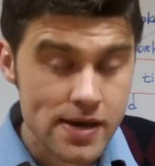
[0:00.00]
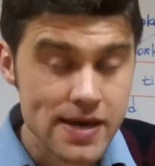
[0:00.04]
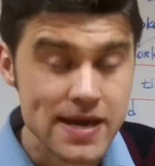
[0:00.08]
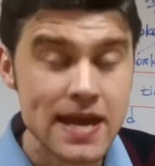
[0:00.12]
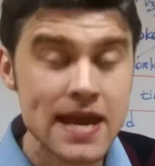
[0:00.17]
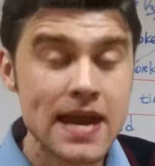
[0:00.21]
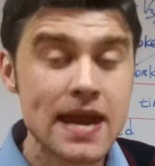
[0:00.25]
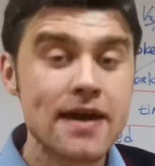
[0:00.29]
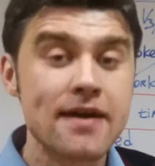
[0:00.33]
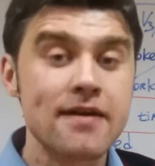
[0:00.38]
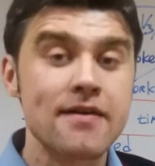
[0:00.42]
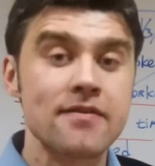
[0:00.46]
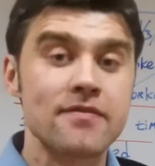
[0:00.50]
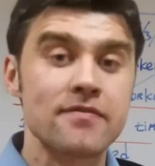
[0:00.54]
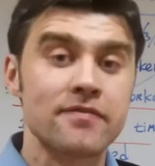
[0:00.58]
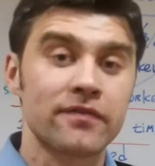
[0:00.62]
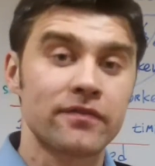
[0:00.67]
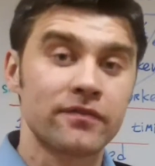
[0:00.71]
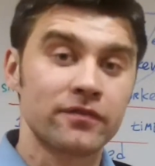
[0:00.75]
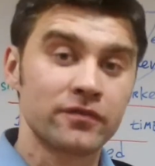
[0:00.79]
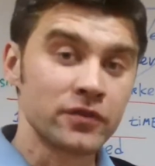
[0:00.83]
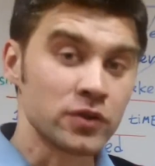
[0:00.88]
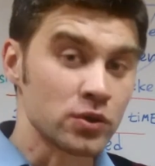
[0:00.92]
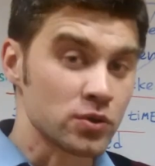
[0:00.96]

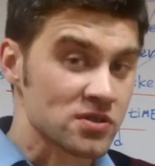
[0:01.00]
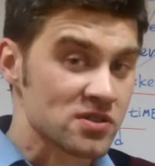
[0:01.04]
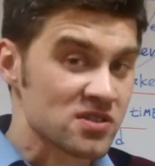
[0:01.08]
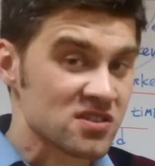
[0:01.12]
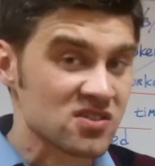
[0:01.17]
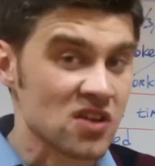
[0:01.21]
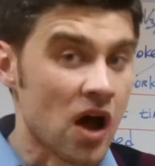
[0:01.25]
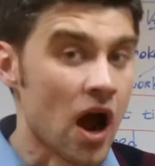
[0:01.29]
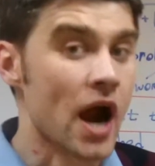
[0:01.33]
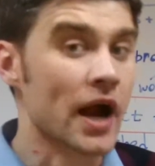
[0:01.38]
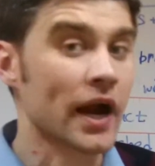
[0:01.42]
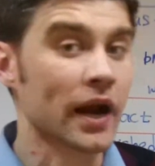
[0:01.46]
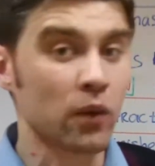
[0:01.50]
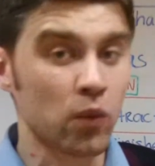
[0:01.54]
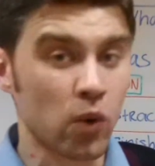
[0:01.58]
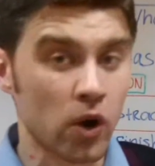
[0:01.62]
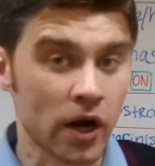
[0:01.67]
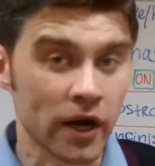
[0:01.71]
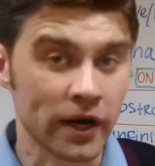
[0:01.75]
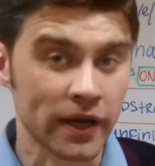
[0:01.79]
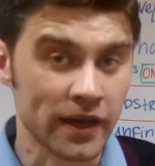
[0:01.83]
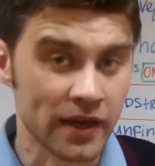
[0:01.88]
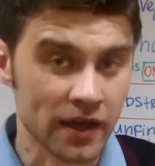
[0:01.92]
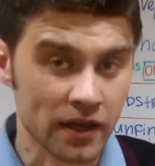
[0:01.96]
if you started
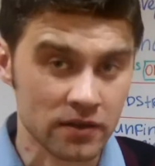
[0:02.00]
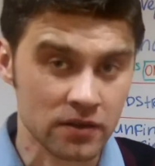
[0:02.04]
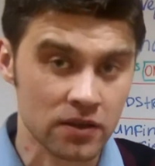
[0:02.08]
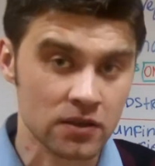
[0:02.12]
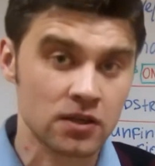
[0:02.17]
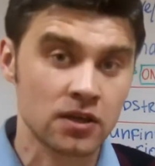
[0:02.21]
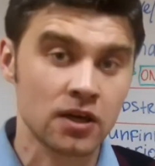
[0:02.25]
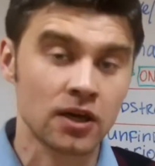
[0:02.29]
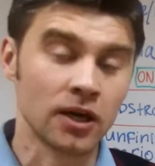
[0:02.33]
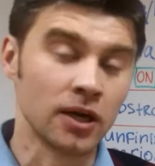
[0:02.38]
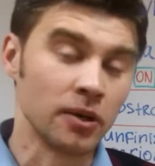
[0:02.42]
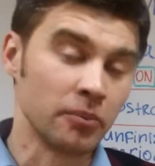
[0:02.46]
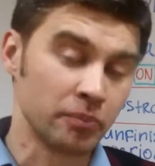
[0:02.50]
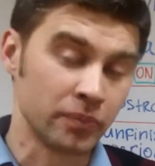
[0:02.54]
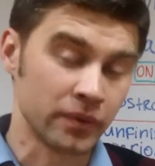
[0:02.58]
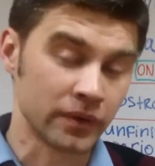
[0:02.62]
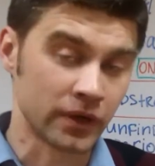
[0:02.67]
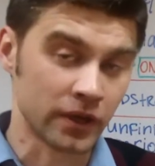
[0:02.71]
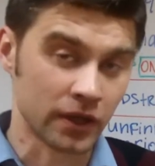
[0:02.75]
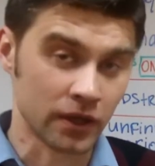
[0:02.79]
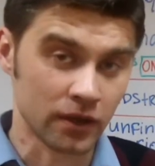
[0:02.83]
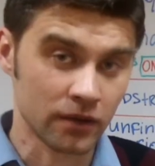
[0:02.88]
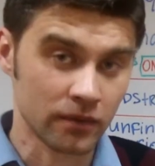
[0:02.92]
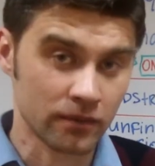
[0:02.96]
working at that
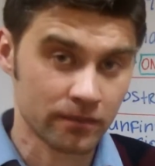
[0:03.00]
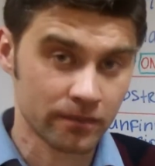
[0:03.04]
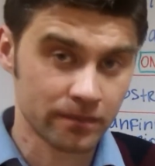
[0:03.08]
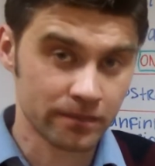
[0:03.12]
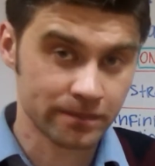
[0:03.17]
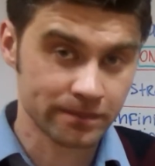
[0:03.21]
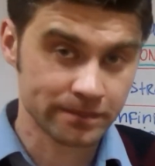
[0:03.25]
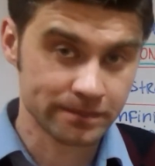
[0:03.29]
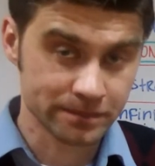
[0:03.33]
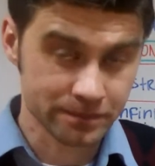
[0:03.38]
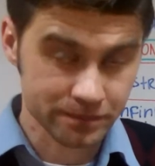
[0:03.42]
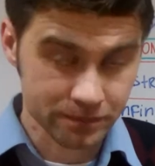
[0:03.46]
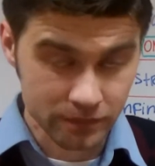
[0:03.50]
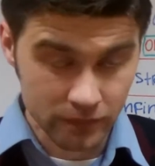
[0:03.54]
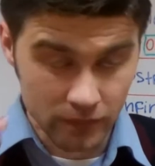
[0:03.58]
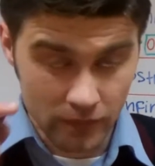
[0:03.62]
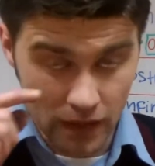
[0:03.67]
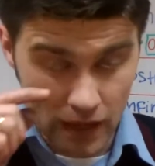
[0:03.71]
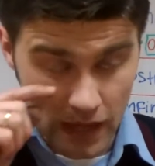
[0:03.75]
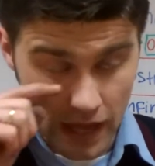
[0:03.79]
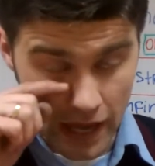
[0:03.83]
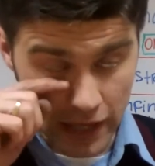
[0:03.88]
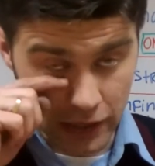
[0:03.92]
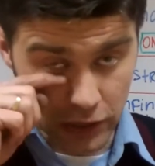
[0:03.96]
company
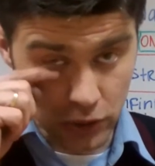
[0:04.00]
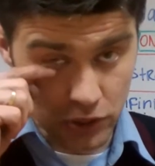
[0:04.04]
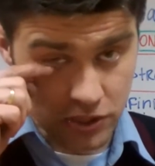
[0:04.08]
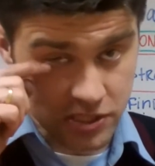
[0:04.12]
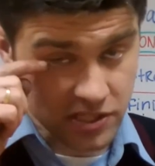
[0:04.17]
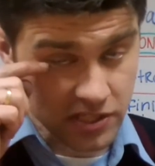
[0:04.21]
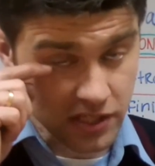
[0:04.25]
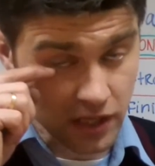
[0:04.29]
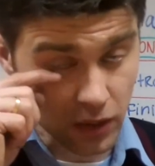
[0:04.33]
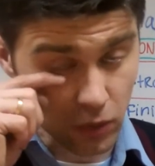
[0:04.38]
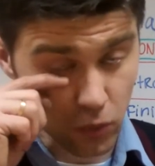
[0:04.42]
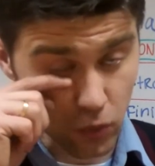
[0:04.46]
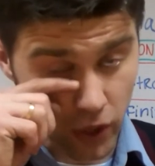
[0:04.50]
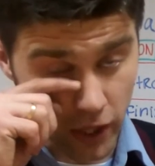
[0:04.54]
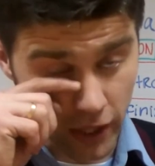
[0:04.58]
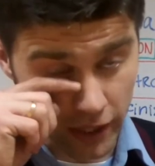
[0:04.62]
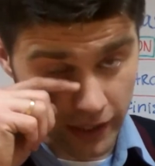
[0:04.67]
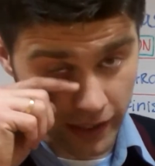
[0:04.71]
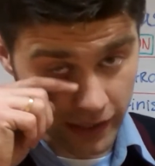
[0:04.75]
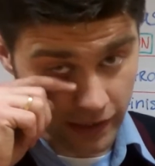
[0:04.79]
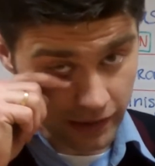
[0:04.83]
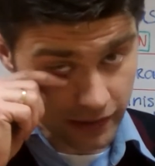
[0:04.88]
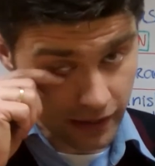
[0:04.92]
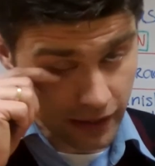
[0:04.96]
and you're still
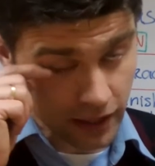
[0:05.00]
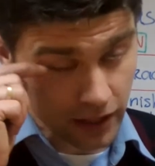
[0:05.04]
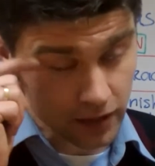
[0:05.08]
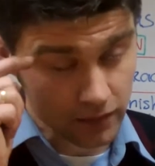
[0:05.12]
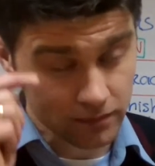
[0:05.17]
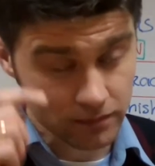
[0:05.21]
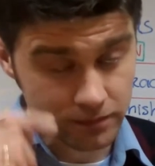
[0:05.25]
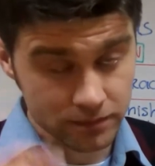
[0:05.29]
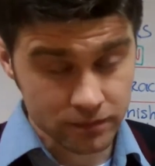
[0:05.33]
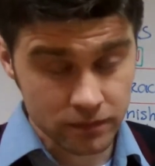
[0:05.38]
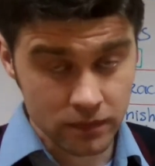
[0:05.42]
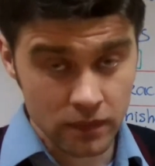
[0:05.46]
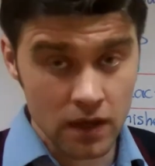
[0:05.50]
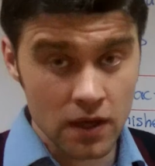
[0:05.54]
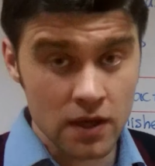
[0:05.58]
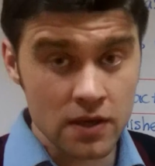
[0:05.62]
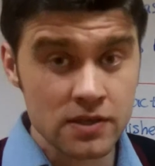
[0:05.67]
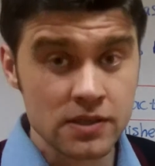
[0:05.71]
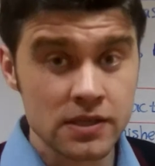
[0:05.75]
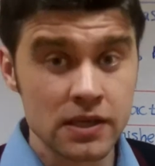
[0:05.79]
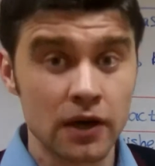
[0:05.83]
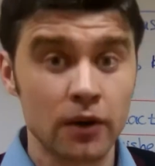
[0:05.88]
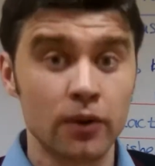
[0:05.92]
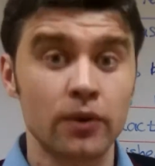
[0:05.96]
working there,
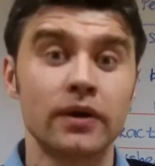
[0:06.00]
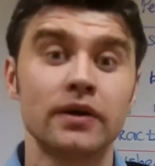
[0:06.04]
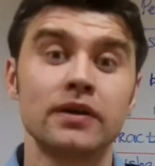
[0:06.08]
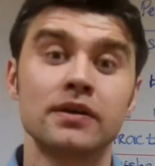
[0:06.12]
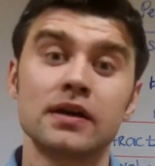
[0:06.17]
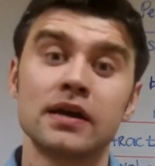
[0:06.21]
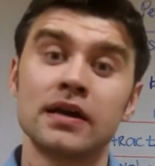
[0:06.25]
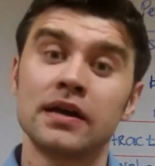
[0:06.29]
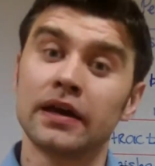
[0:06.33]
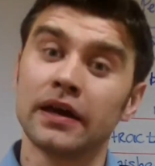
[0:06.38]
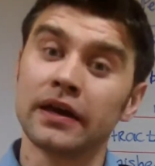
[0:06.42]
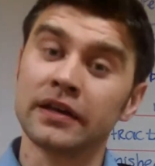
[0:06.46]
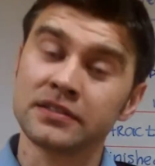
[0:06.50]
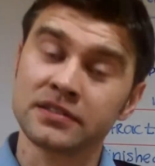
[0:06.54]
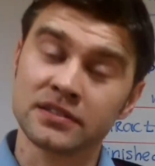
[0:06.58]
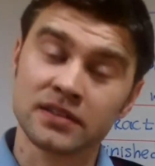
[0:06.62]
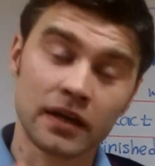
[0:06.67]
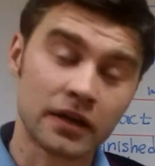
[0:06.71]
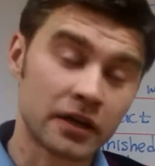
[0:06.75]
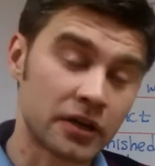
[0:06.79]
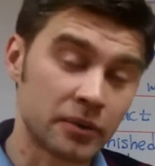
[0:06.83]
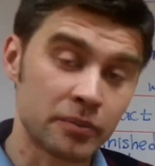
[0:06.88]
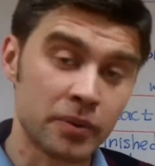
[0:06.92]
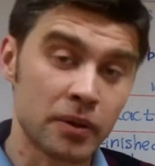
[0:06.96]
so it's
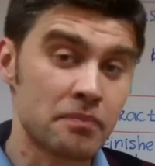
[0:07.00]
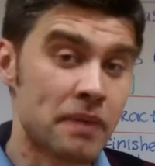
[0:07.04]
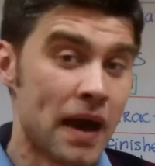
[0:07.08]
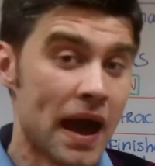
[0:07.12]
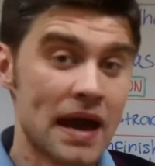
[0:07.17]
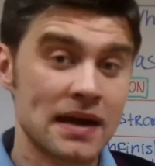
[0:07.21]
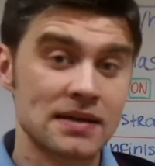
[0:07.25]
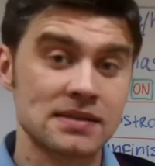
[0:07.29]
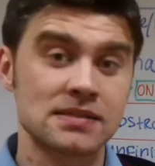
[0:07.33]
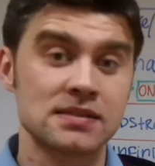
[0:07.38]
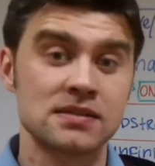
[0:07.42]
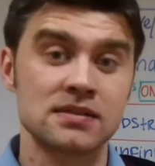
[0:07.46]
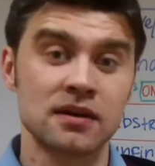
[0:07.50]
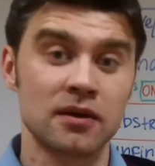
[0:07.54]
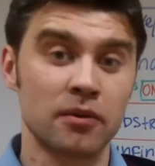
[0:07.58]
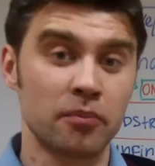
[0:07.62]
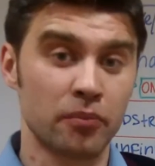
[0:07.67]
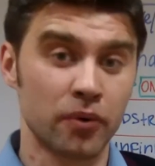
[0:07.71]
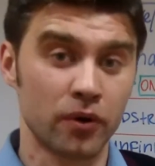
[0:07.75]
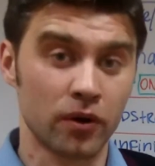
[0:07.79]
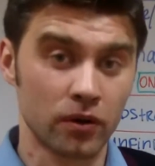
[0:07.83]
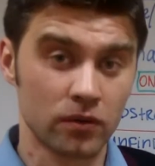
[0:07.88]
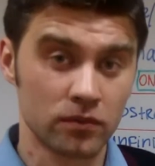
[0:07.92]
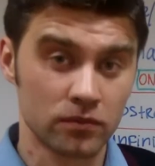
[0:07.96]
not going to be past
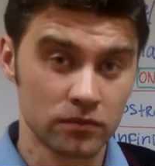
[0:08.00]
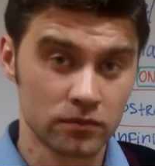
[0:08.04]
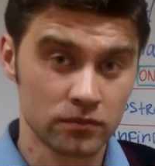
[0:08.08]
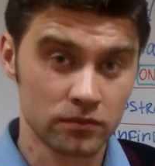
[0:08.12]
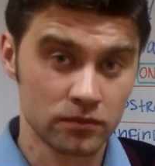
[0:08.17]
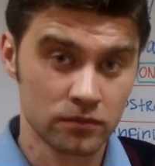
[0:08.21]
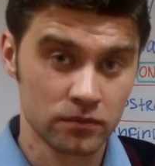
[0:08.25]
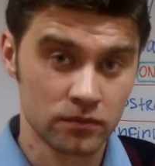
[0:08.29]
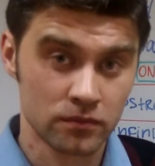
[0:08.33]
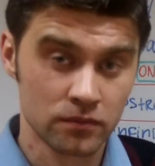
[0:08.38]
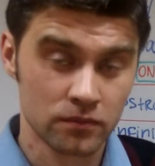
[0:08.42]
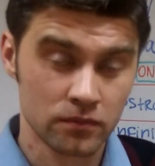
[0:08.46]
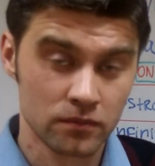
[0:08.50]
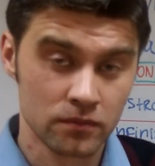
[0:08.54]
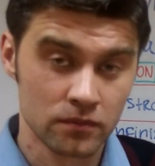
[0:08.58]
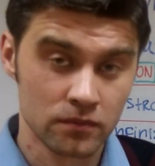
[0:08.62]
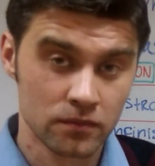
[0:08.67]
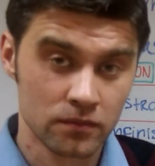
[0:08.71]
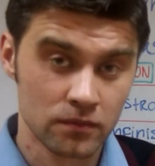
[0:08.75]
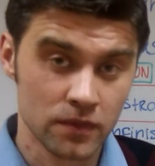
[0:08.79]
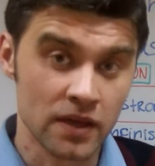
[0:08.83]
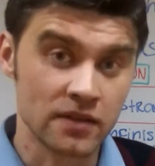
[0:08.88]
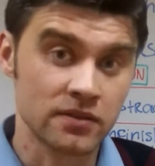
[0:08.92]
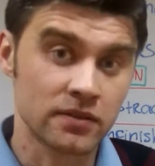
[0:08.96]
simple.
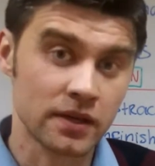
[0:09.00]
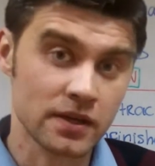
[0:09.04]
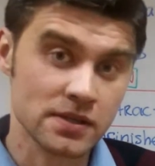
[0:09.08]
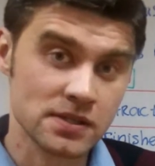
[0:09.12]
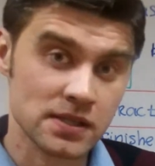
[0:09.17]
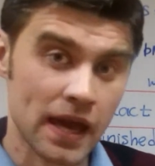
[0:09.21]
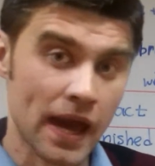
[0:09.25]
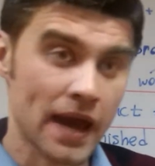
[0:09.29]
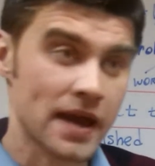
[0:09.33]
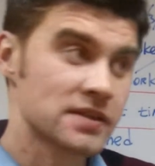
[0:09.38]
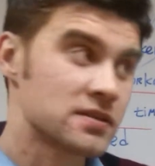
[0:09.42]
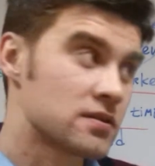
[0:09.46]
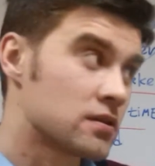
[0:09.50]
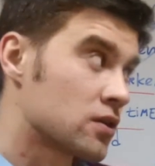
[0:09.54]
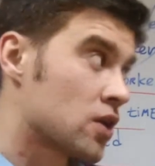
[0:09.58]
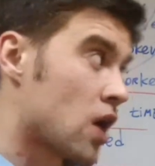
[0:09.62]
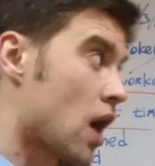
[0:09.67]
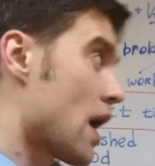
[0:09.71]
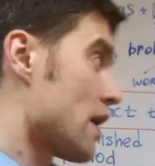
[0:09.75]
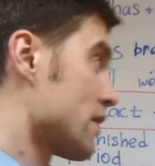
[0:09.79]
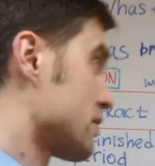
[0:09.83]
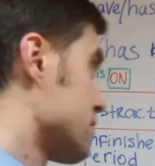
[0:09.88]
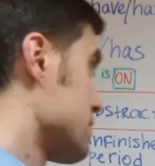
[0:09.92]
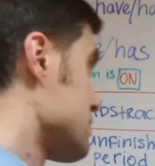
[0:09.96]
In this case, in
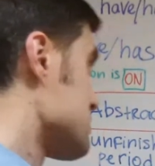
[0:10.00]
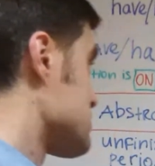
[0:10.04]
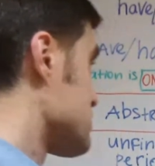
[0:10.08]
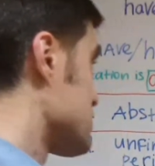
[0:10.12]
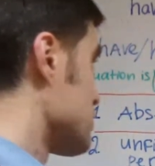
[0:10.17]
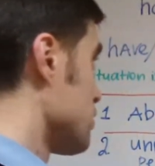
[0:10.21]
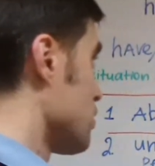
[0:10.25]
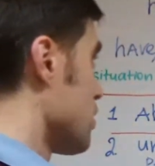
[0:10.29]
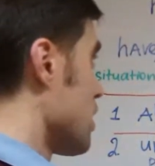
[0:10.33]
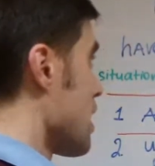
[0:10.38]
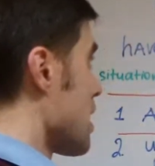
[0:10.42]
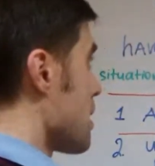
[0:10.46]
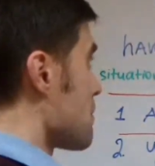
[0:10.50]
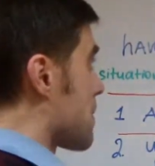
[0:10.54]
contrast to